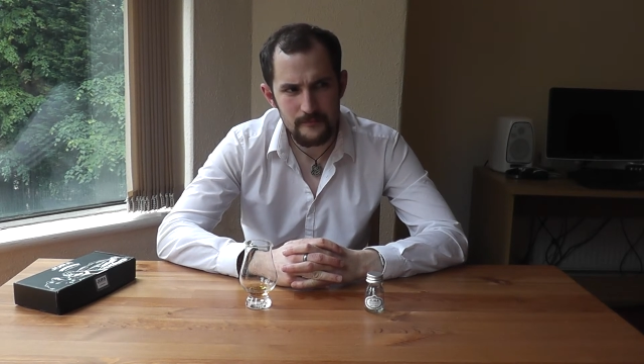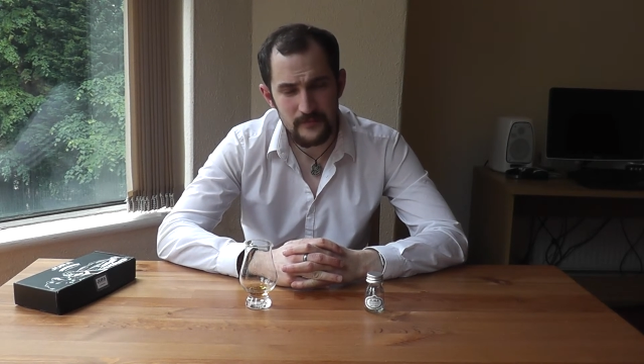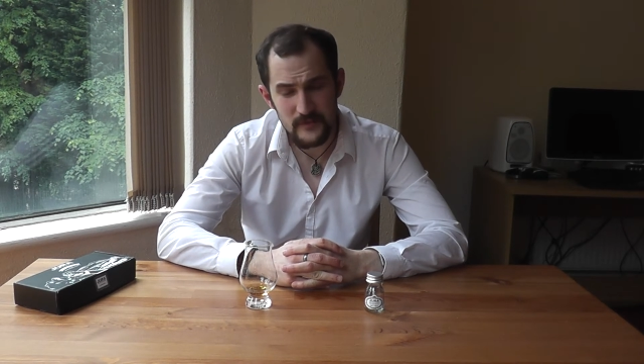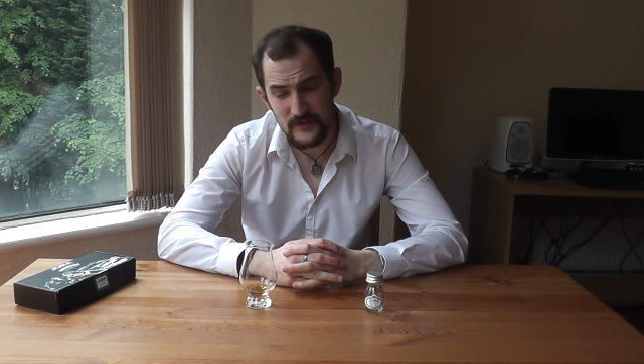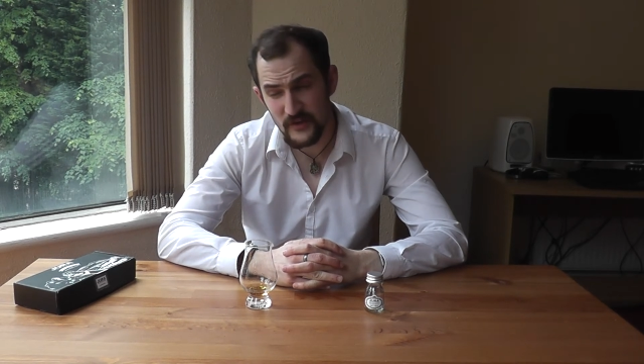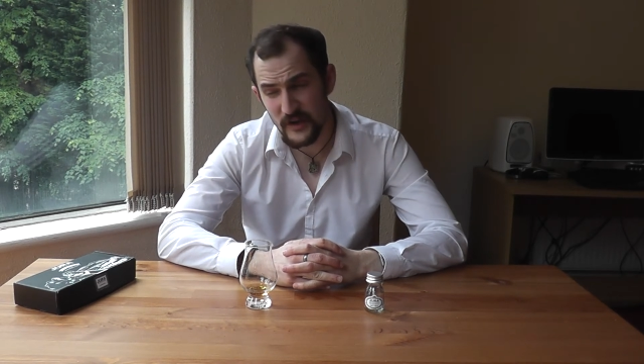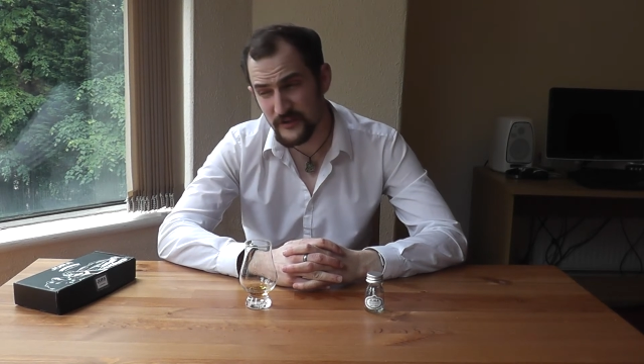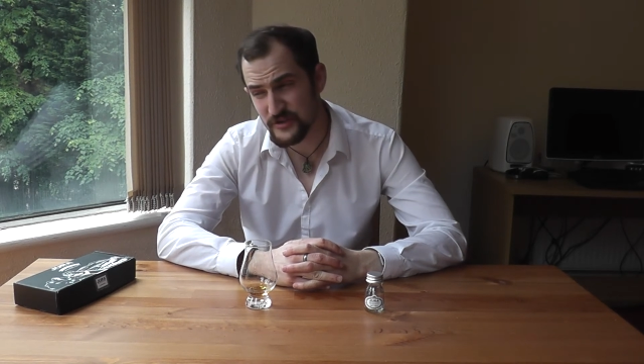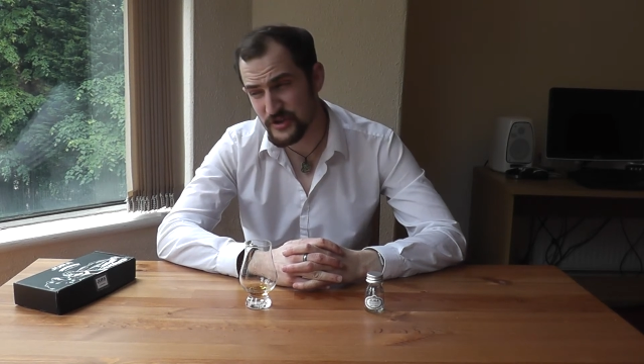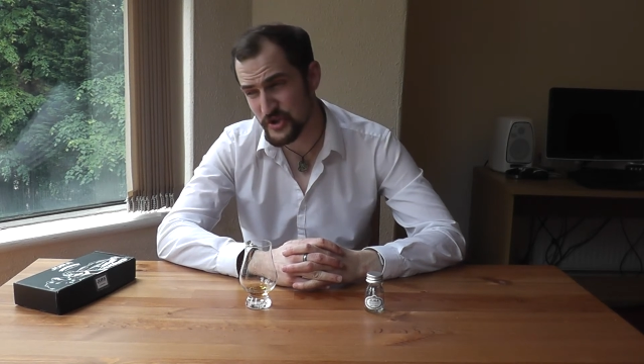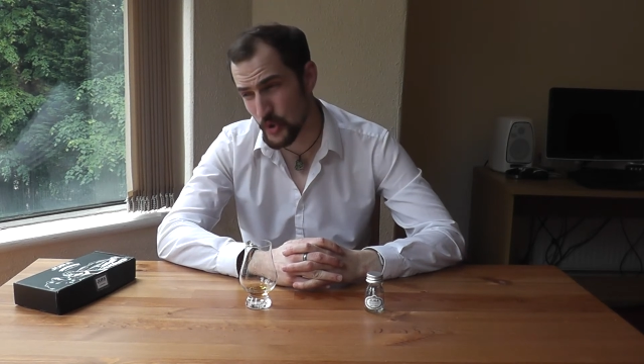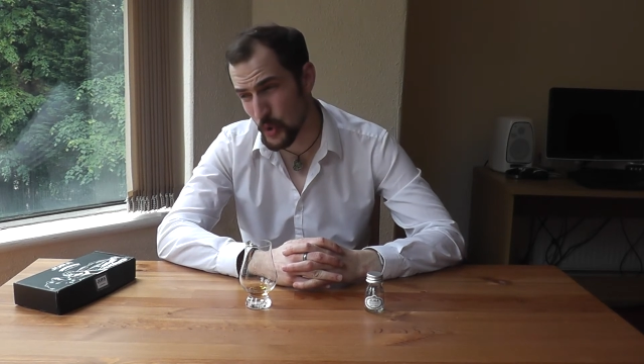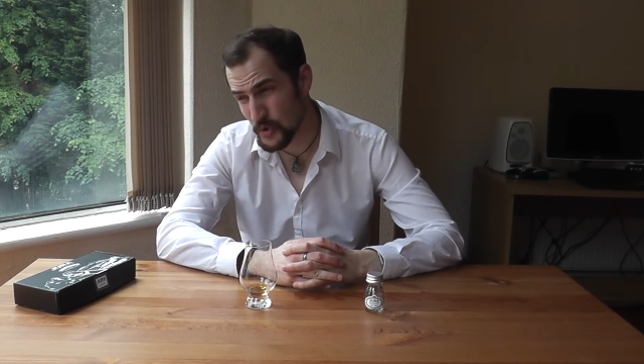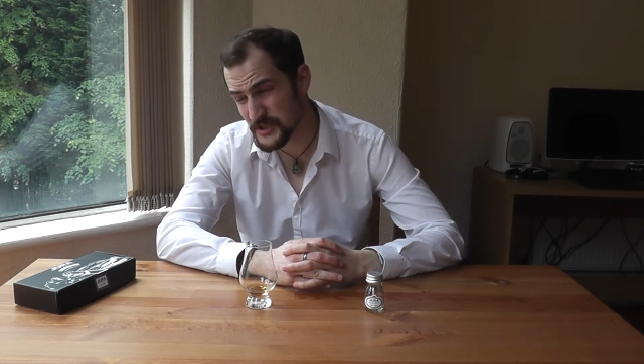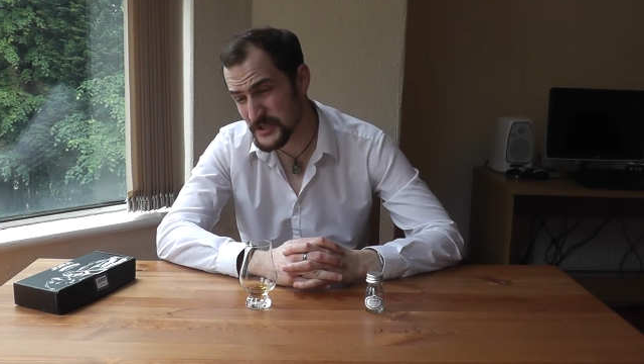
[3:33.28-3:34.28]
it's kind of
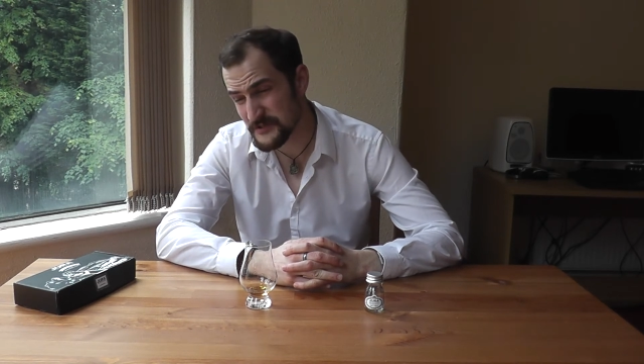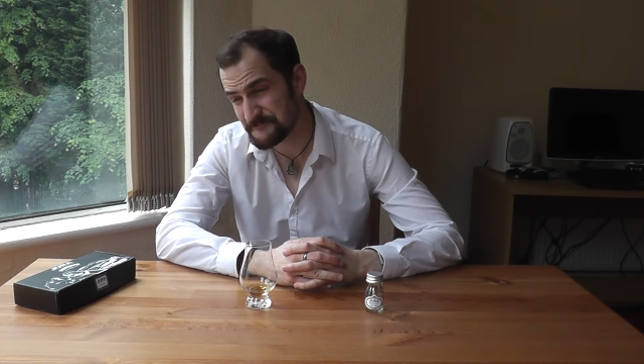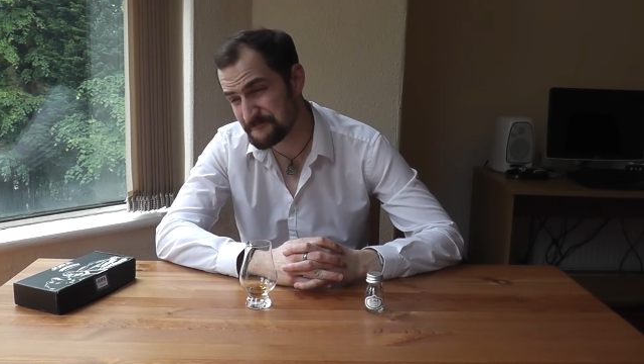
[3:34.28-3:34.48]
short,